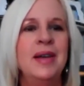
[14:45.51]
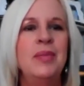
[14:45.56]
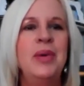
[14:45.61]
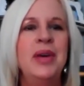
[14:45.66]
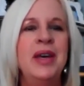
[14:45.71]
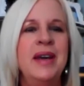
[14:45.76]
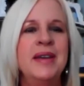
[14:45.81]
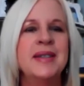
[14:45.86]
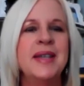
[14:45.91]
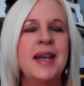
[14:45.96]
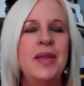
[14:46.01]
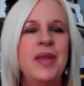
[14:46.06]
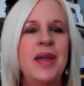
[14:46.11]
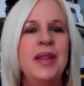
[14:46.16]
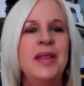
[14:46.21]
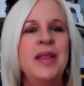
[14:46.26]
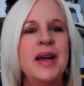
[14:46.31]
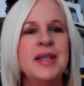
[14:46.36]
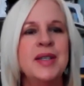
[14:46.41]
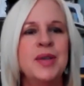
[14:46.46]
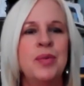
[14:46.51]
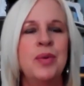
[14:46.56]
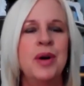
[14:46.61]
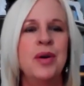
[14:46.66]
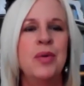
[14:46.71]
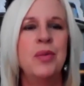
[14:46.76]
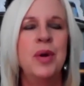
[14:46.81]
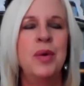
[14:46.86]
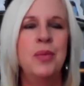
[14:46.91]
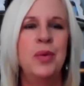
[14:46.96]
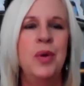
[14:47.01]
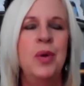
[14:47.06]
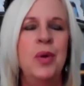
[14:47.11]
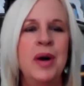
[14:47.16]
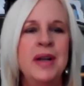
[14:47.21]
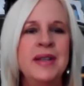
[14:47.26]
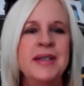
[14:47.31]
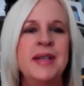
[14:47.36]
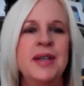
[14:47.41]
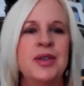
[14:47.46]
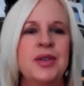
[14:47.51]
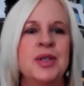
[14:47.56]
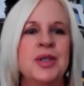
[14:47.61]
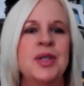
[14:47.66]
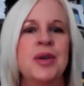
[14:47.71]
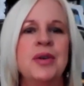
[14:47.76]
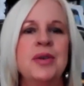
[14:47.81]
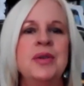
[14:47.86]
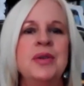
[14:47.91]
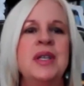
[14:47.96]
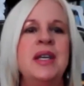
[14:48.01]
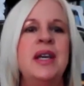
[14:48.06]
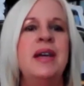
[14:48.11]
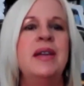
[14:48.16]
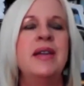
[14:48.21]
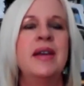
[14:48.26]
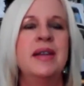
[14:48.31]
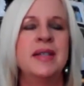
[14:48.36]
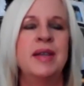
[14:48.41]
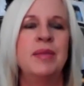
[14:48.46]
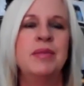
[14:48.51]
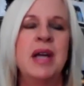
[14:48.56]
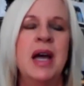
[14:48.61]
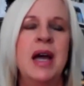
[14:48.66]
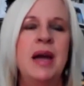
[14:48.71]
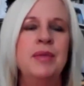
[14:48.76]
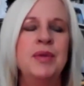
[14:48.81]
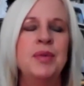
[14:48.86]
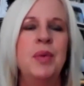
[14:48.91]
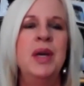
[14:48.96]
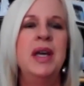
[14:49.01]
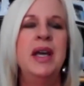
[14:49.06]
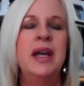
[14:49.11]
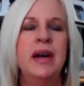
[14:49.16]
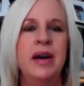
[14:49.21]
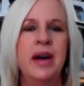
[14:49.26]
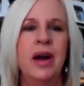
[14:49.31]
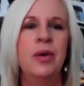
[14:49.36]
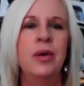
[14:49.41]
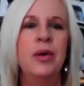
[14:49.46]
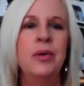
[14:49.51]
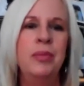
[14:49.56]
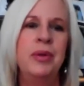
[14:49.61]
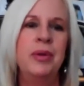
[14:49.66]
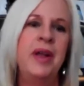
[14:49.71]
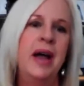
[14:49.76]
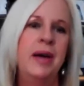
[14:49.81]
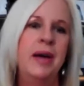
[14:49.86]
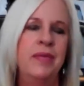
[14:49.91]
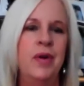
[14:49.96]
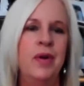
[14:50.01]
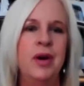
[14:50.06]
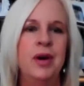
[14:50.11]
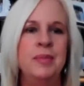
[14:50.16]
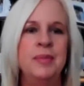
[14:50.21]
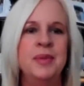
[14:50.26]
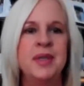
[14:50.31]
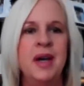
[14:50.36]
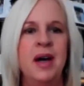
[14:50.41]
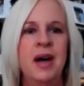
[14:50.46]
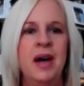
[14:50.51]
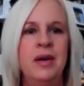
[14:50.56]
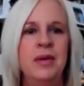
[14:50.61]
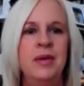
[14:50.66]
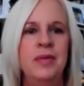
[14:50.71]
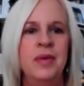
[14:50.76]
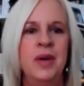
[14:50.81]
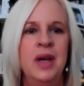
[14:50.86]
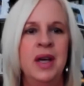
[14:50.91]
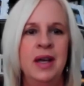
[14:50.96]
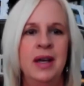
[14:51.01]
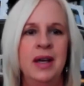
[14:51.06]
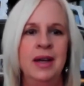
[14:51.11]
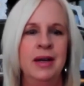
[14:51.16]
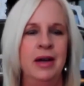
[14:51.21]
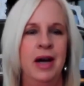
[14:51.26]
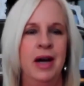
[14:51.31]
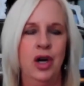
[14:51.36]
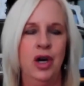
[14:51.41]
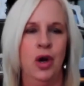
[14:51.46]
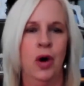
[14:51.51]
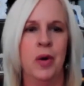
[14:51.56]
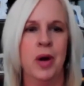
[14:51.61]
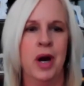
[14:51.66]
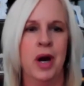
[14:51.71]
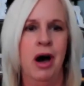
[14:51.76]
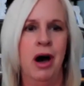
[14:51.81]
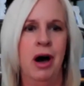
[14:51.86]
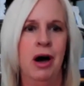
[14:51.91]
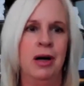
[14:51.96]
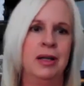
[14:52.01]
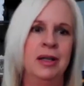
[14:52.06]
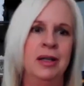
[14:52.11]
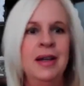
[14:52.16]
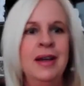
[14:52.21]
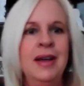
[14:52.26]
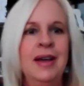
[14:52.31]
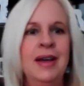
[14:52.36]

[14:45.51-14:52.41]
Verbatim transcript: Because I think that's where we, we want such certainty that sometimes we get in our own platforms of, I know it all.